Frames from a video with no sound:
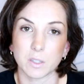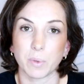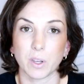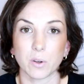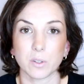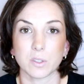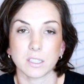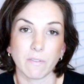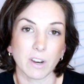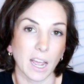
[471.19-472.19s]
because
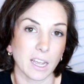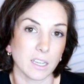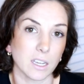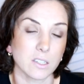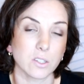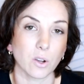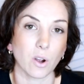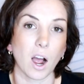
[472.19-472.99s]
7-8 years ago,